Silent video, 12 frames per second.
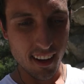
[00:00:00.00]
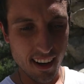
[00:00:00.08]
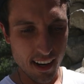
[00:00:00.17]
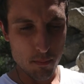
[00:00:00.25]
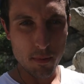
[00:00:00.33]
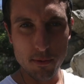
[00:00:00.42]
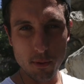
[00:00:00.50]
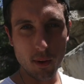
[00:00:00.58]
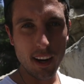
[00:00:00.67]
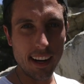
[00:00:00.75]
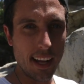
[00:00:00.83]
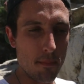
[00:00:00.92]
All right, before
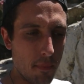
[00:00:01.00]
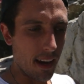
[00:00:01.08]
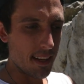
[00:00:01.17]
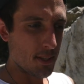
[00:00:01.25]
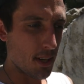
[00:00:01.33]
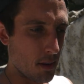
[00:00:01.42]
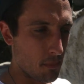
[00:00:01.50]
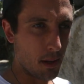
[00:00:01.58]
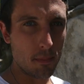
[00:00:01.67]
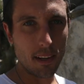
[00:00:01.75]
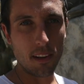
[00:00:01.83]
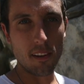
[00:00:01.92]
I get my jump, I'm
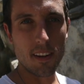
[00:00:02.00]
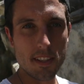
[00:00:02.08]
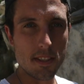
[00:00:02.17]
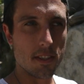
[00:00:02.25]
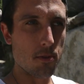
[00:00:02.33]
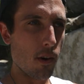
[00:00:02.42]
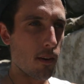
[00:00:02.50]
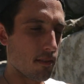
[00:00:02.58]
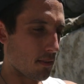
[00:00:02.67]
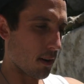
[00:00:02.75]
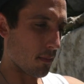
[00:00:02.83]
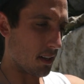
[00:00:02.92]
gonna launch the drone
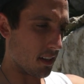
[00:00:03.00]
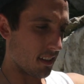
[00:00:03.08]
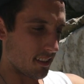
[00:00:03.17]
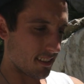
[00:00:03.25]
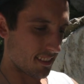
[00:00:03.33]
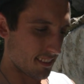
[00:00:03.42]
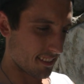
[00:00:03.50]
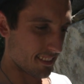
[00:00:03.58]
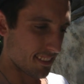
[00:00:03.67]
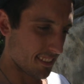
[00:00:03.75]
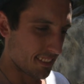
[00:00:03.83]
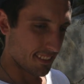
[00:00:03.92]
for a minute.
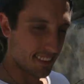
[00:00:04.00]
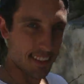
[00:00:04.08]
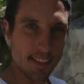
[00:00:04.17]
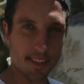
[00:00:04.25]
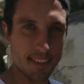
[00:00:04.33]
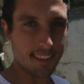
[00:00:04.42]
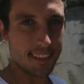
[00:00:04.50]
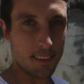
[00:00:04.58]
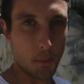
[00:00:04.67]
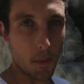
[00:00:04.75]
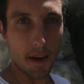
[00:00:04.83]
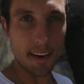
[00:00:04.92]
Because
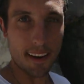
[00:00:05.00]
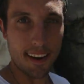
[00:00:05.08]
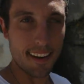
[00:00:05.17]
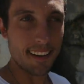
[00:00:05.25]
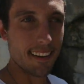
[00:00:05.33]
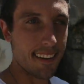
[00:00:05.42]
why not?